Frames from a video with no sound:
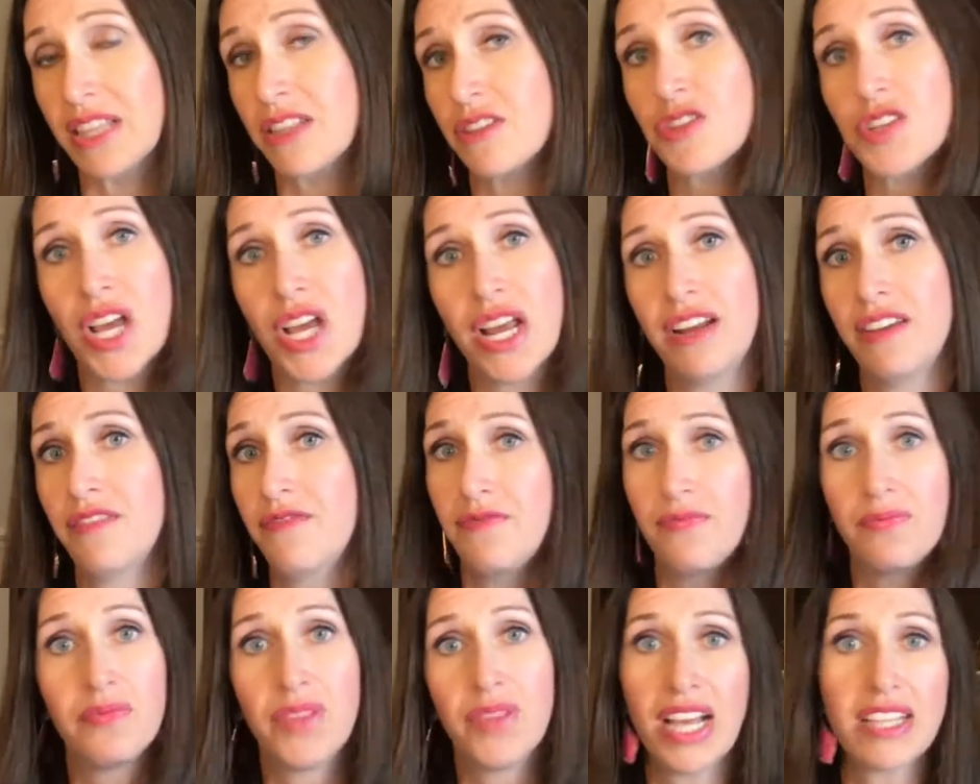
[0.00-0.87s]
There's kind of
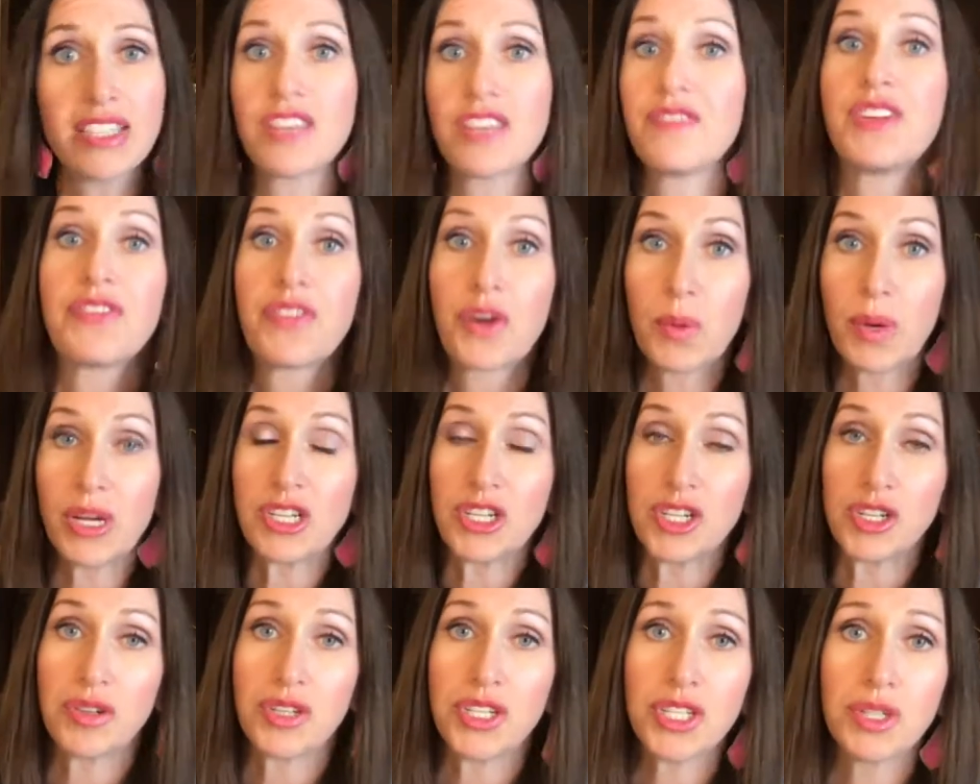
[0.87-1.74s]
lots of different ways
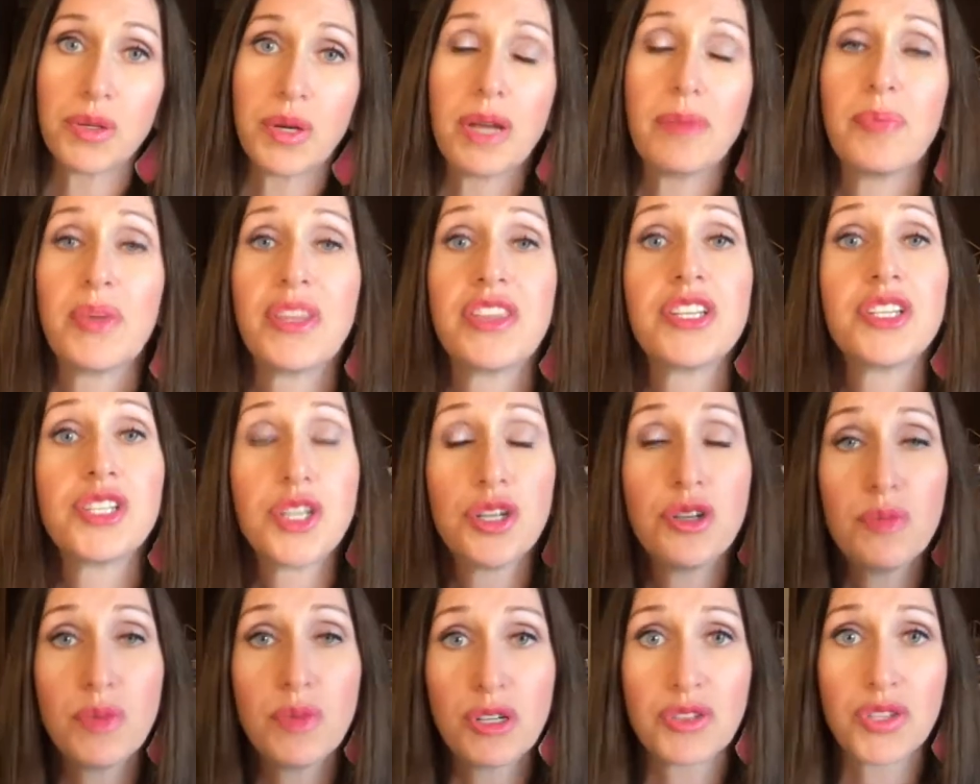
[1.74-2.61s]
you can do it, but the
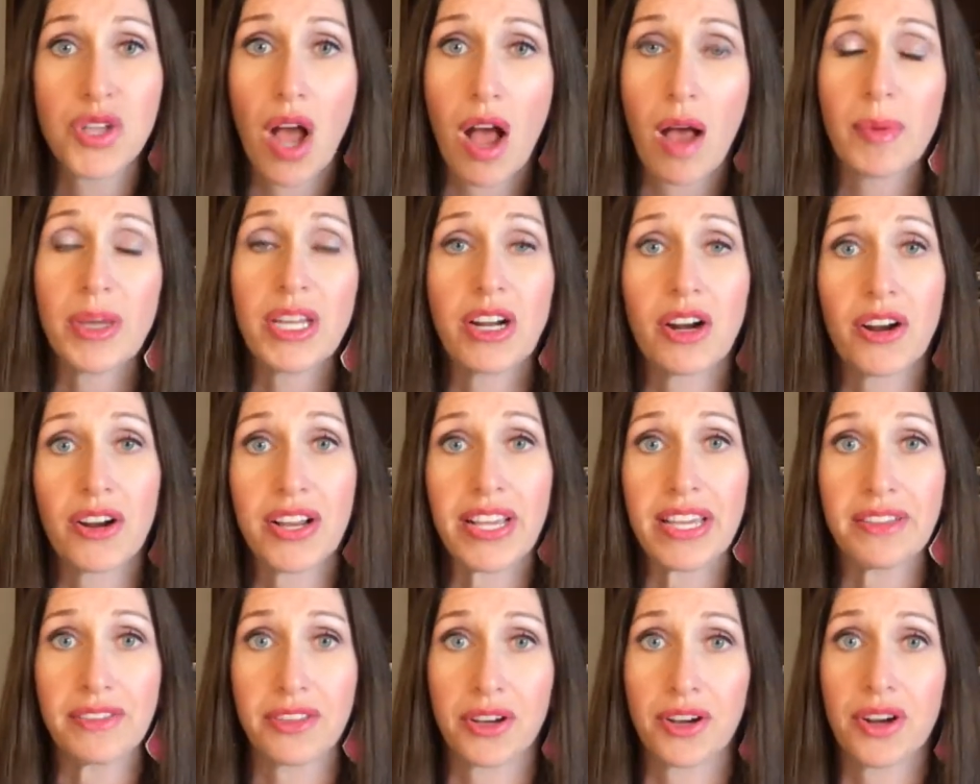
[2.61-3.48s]
two most common are
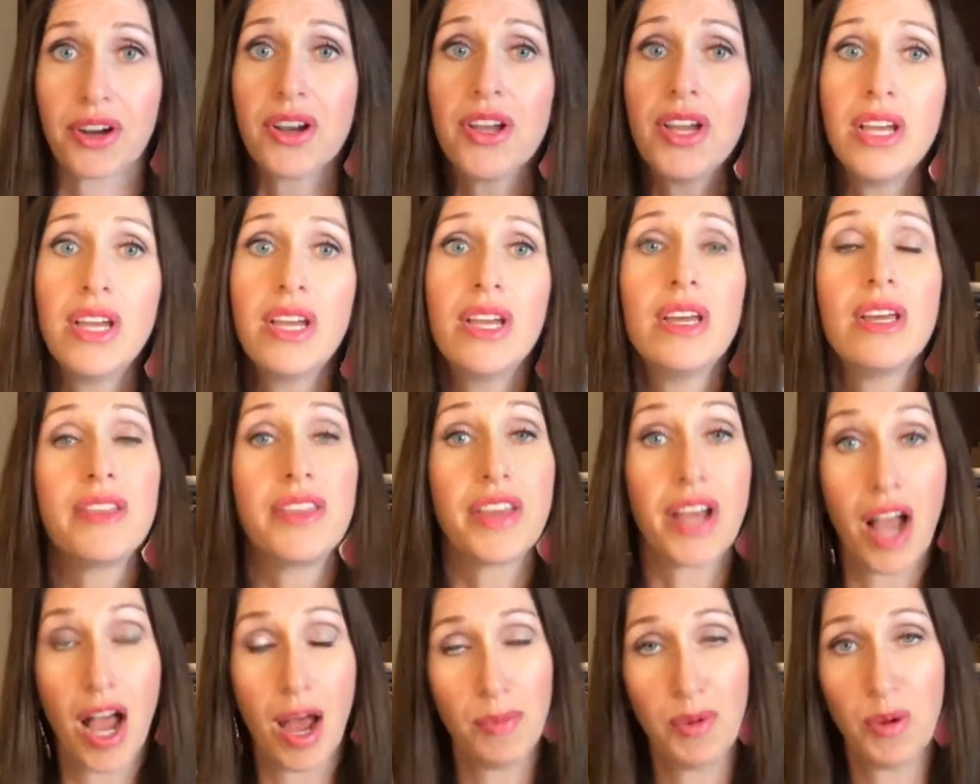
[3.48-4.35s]
either the
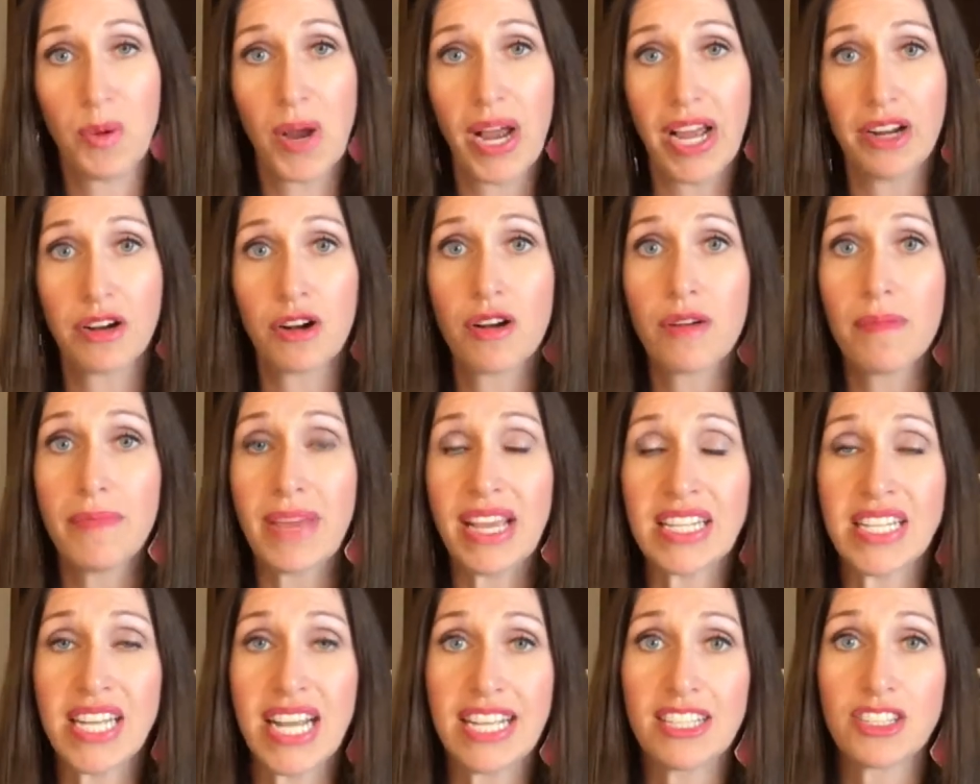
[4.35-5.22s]
copywriter
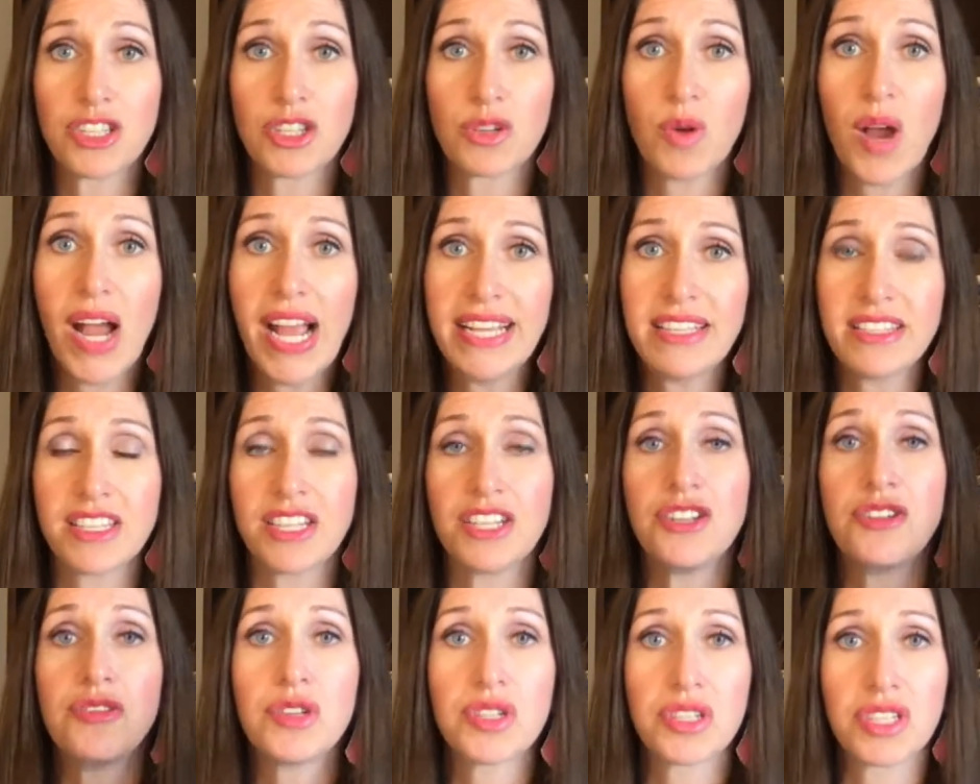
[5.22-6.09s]
maintains the rights
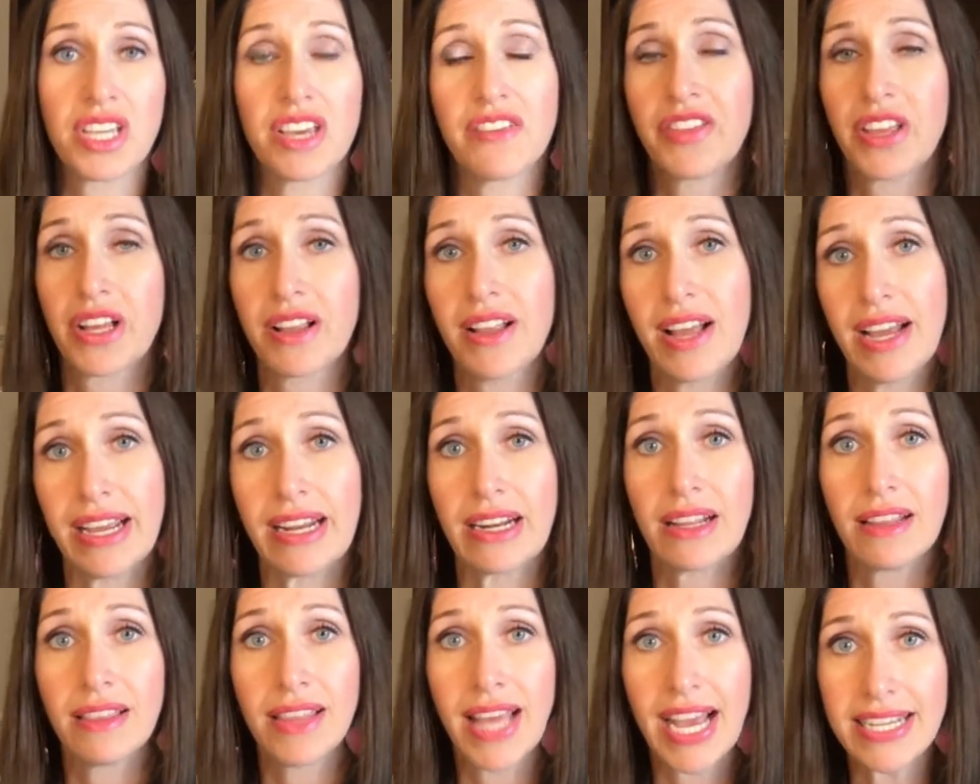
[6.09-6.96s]
and you just give the client
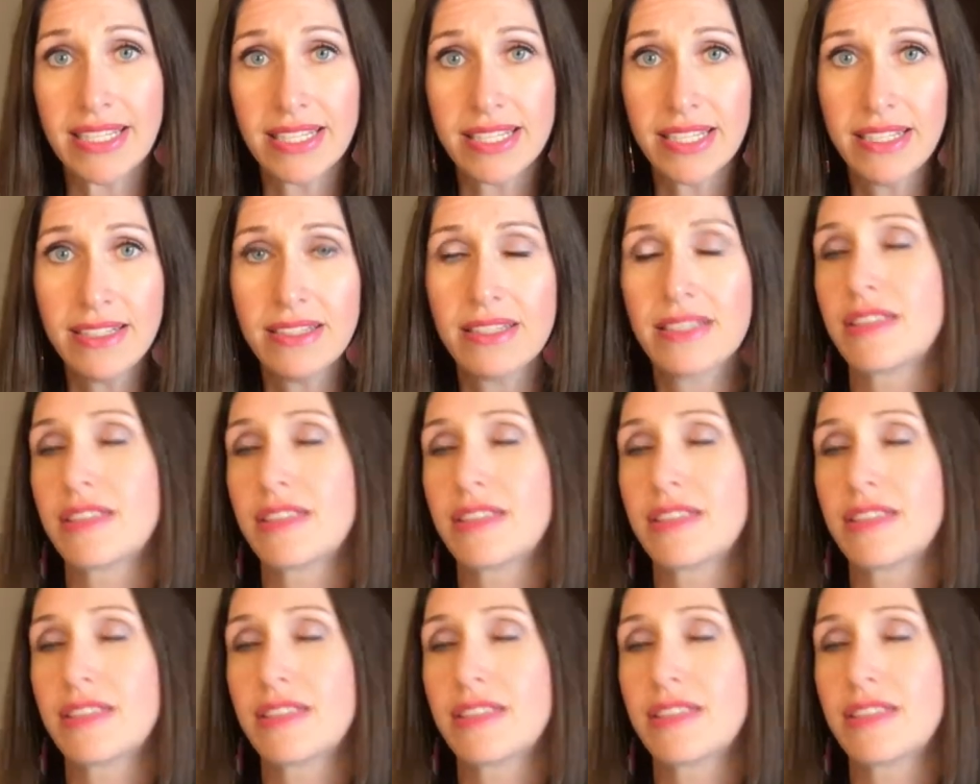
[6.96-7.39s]
a license.